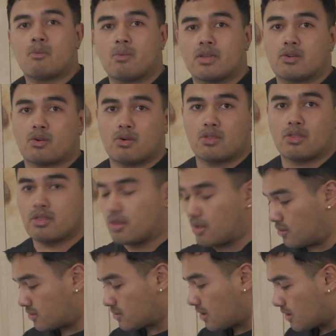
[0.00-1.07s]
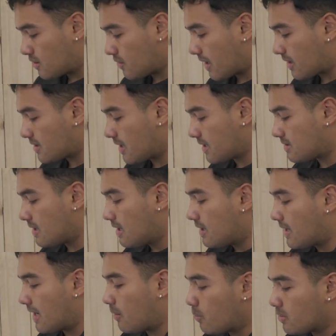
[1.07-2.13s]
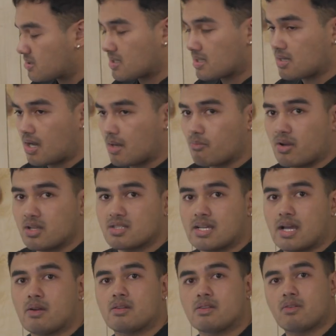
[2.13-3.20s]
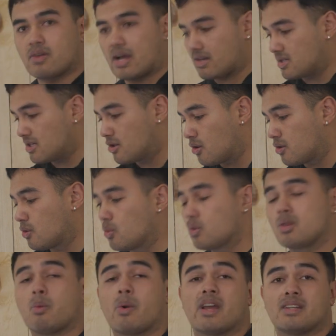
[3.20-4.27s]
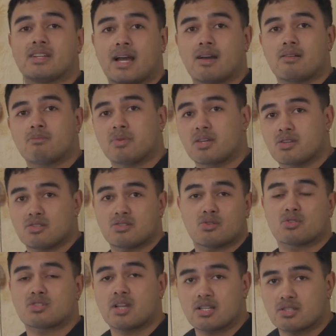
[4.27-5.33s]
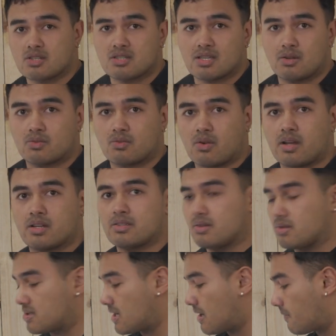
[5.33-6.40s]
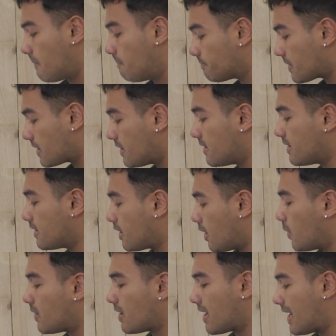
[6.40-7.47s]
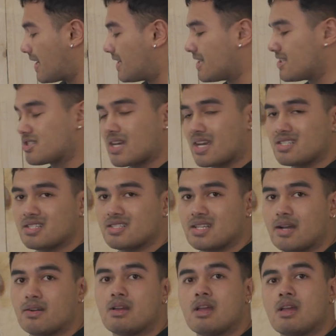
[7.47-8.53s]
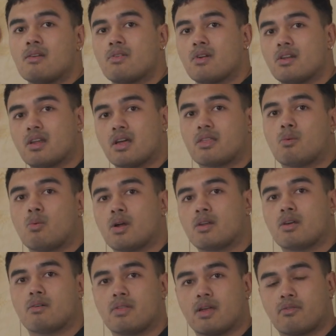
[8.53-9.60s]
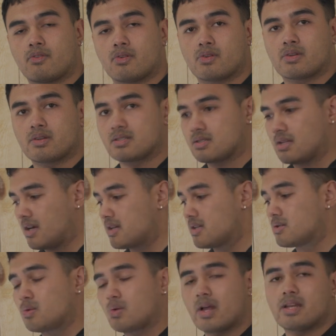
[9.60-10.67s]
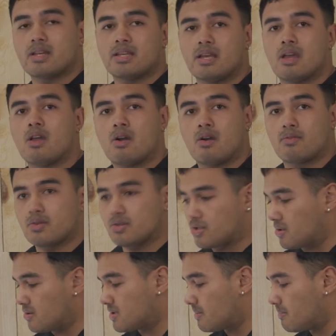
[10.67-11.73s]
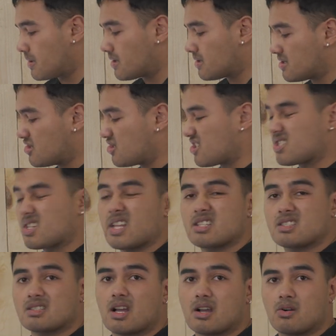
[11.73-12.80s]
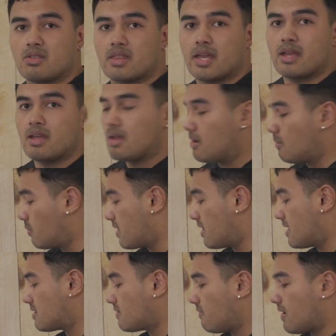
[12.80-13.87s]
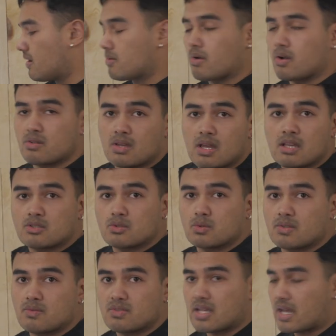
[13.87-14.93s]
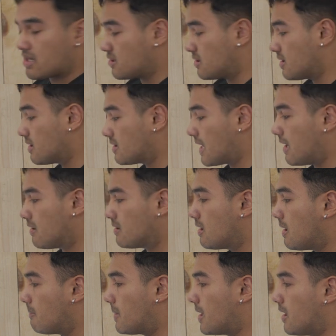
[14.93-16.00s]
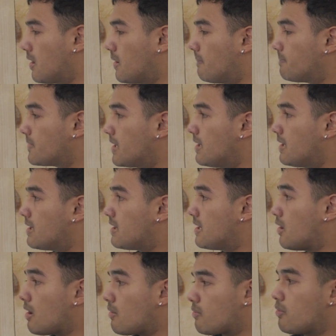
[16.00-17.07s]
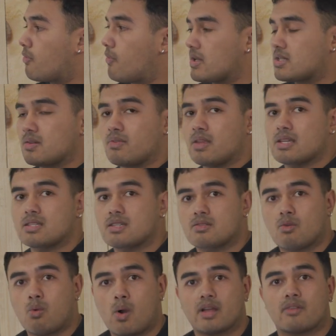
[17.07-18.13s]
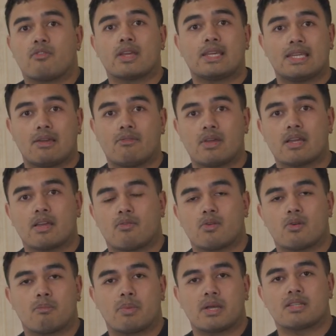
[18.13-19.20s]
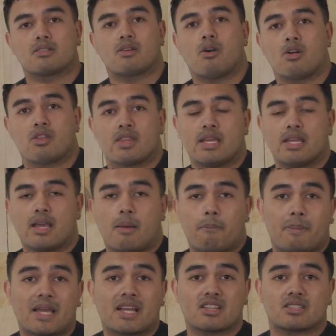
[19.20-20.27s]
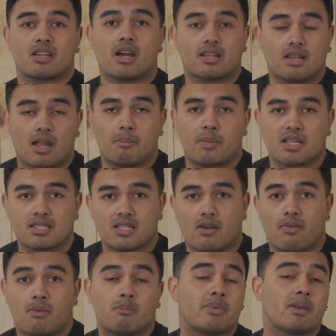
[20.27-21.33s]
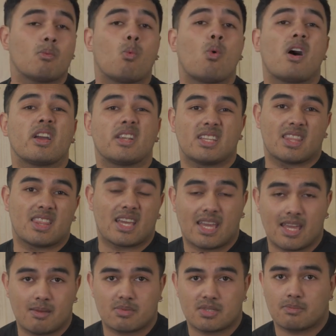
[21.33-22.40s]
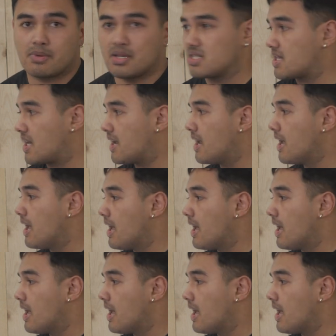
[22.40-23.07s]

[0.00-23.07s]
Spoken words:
when you're on those track days. Now, once the time runs out and you've actually gone all the way down because you're such a skilled rider yourself, you can go ahead and change these out for another one of their Furygan sliders, or any of your choosing, because you just get stuck on there with this Velcro sort of section down below. The overall fit of this is quite forgiving if you're a bit on the bigger side like myself. I'm a bit wide in the hips per se.